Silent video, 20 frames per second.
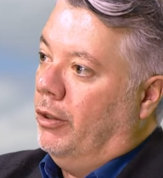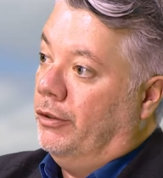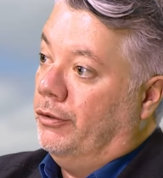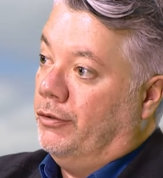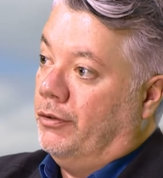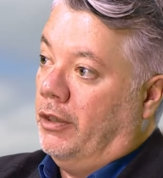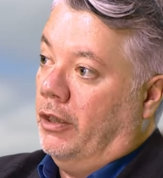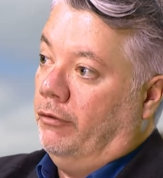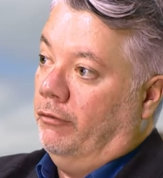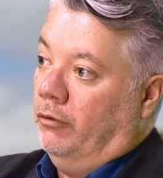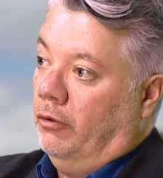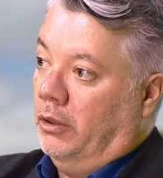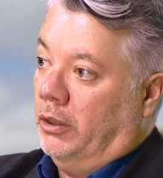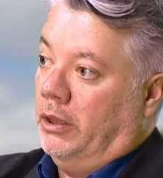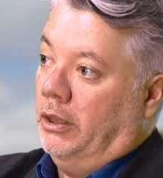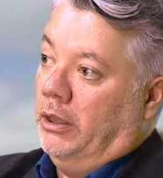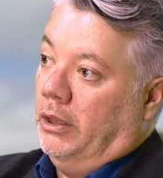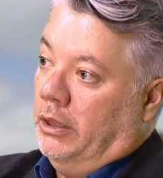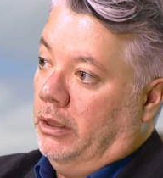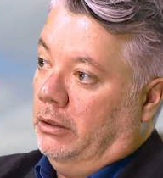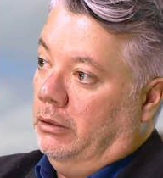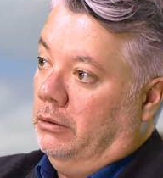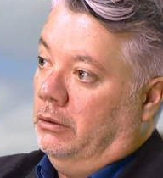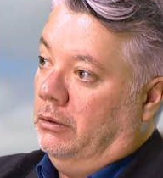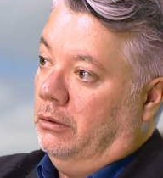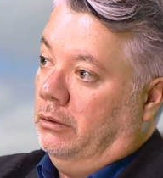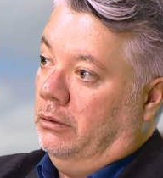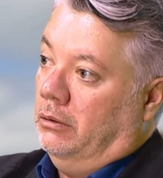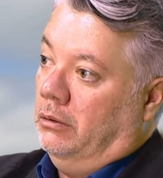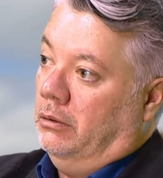instead of looking at
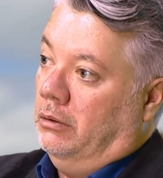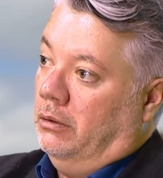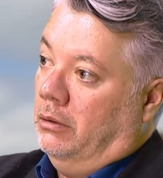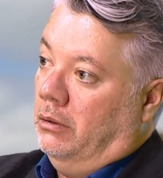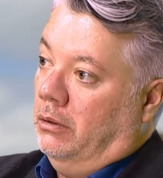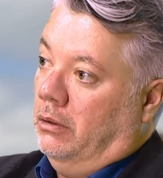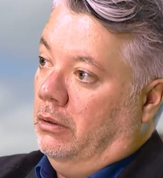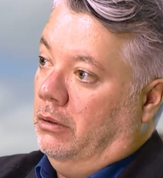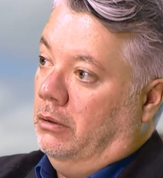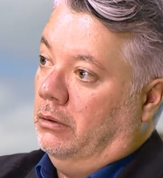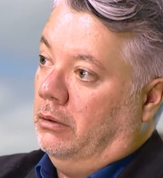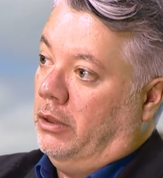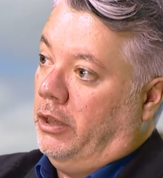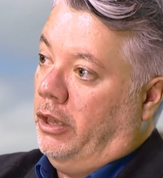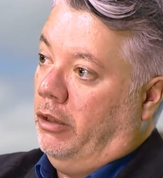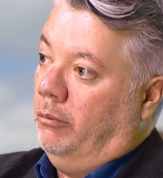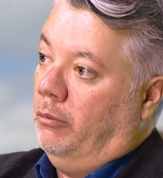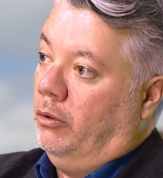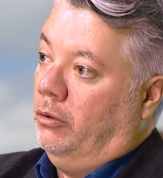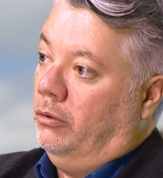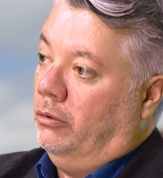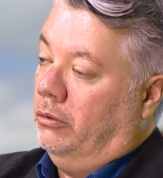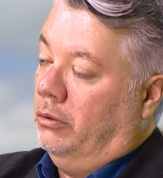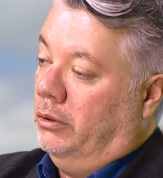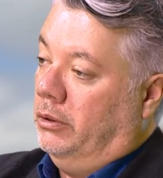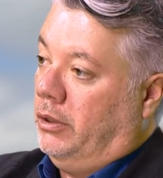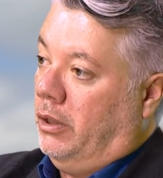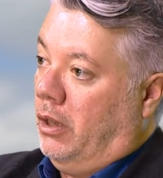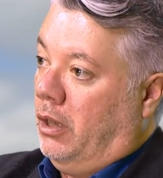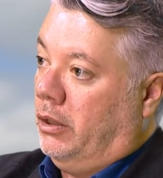chemical
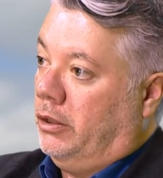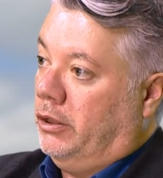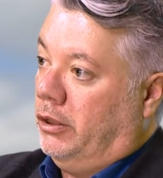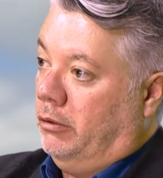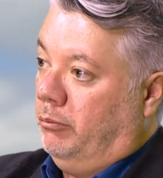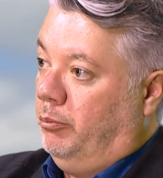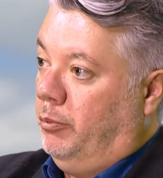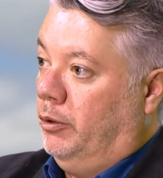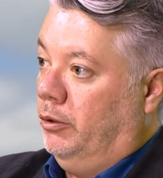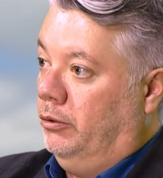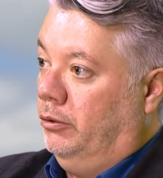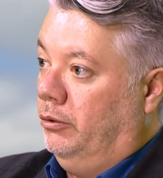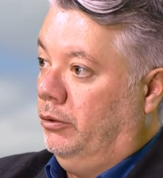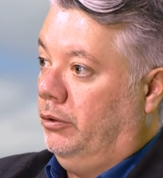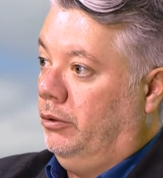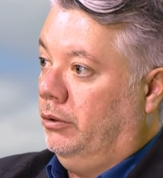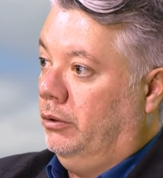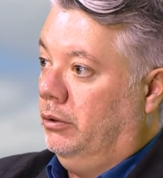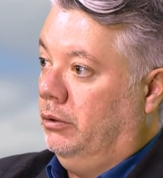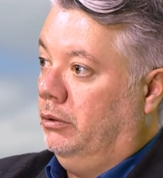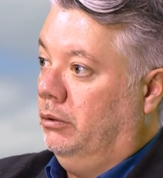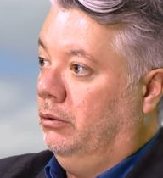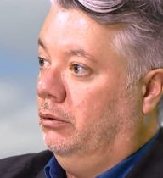and toxic pollution,